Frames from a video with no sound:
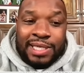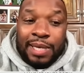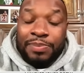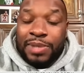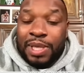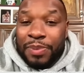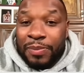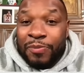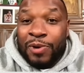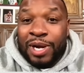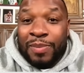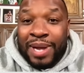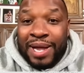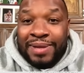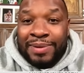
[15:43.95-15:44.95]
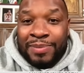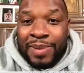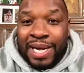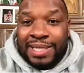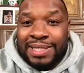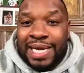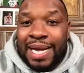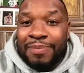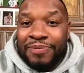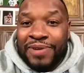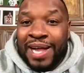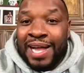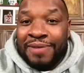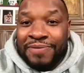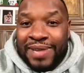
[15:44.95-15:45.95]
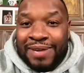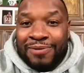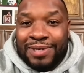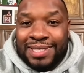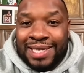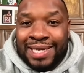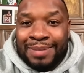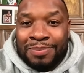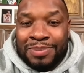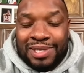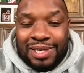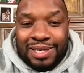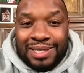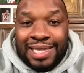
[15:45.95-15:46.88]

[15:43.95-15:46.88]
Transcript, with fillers: jumped up in one of my my top five favorite teams.